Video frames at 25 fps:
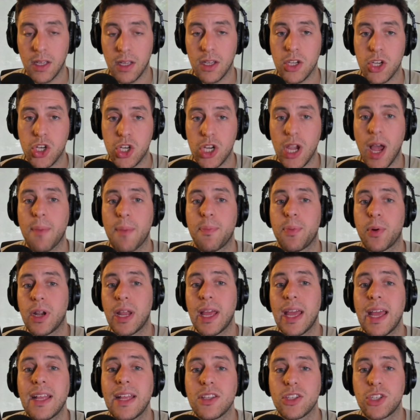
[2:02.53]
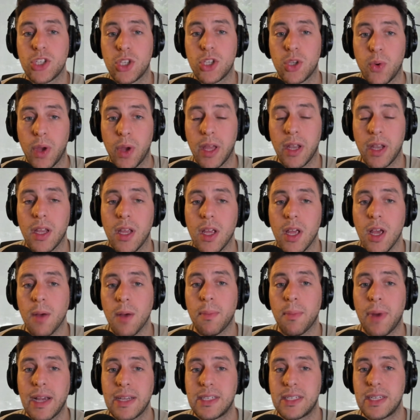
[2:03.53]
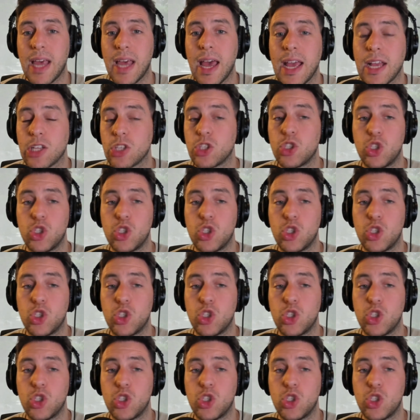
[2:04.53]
Sheppard into it by saying,